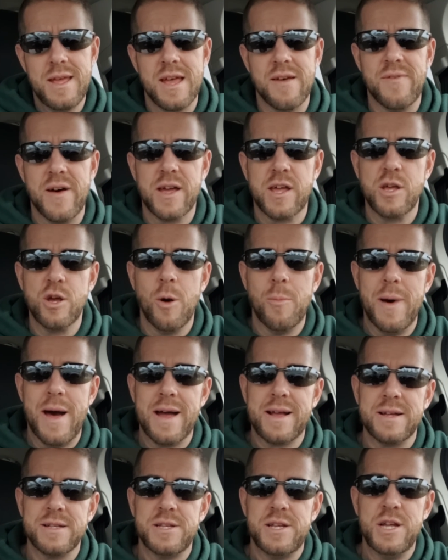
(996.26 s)
If I could go
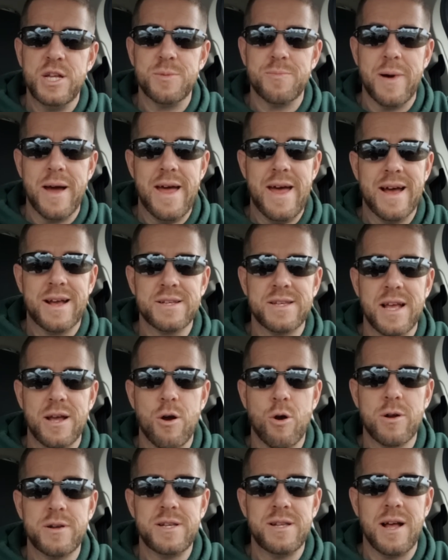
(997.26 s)
back and teach my ex a
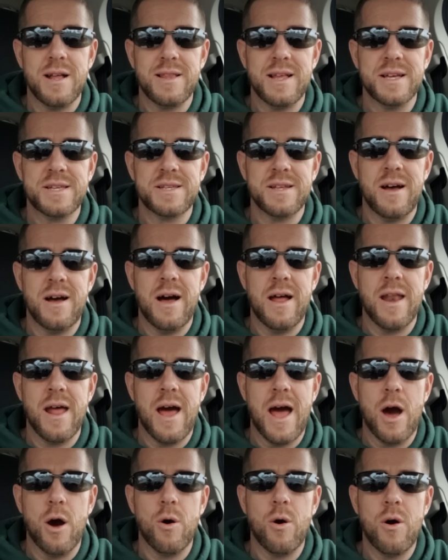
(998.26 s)
lesson on
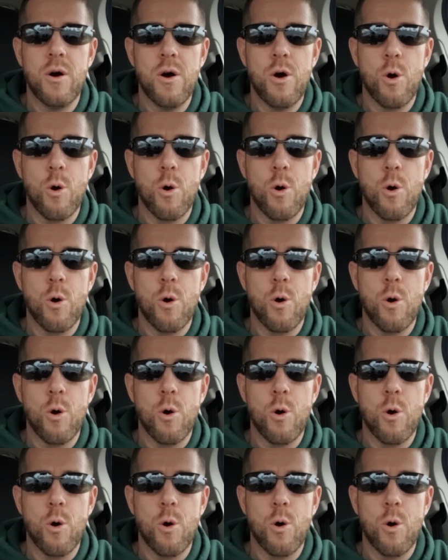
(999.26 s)
how